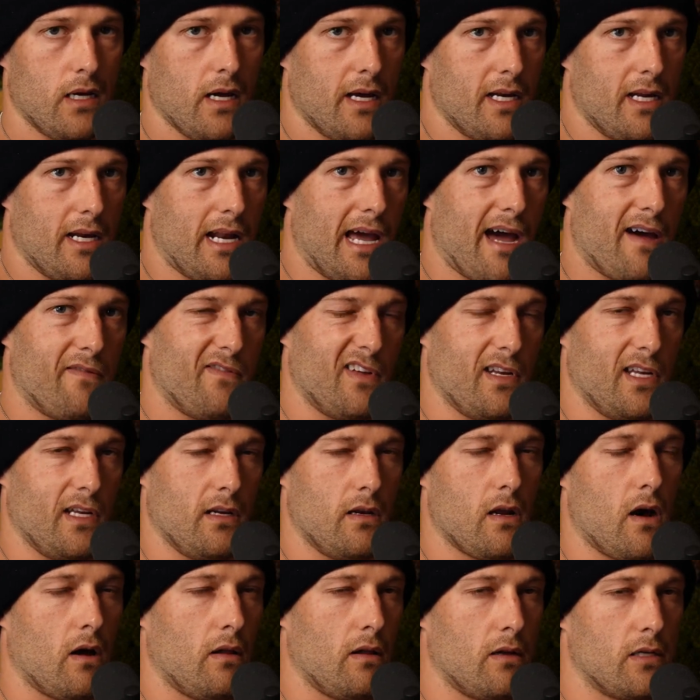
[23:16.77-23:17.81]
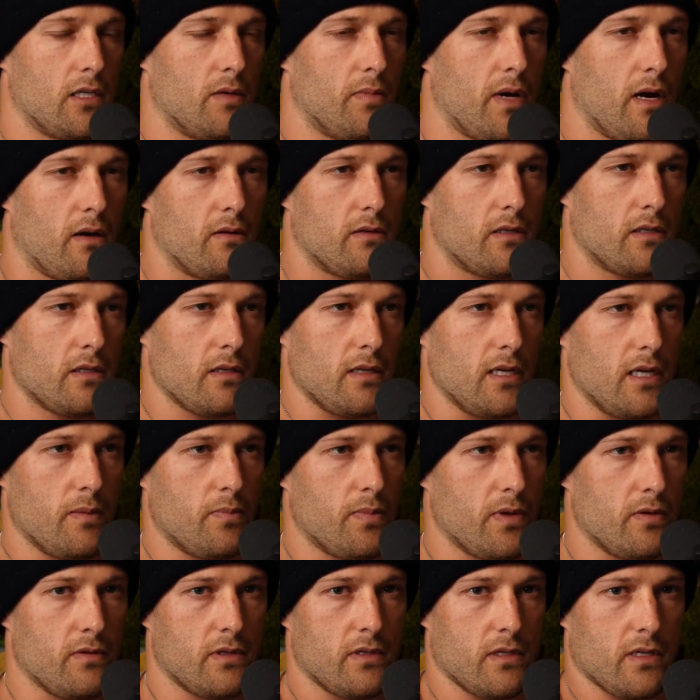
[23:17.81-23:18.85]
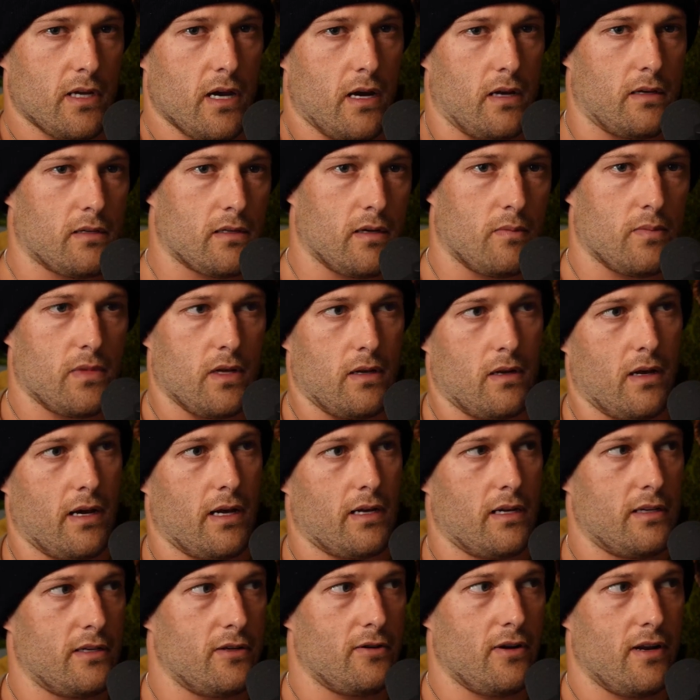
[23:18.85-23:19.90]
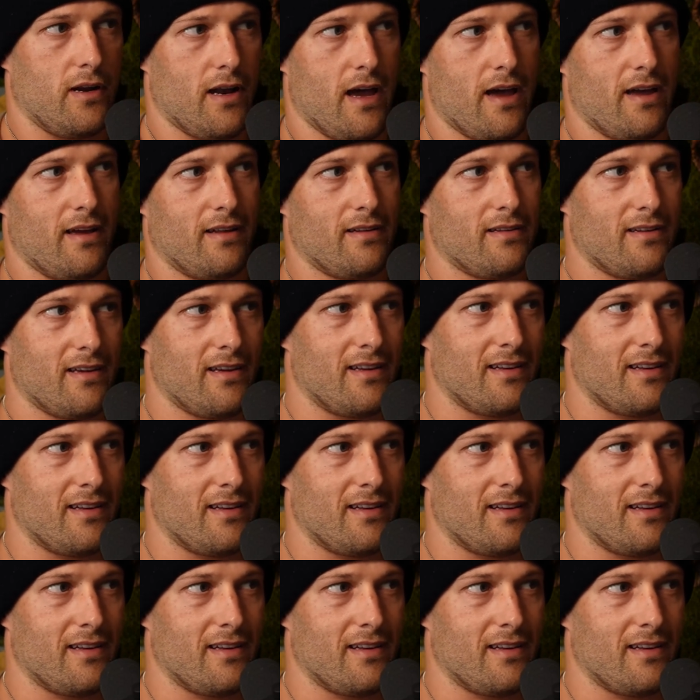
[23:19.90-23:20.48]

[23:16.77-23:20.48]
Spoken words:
I didn't have any knowledge about sleep. It was just kind of something I had to do at night.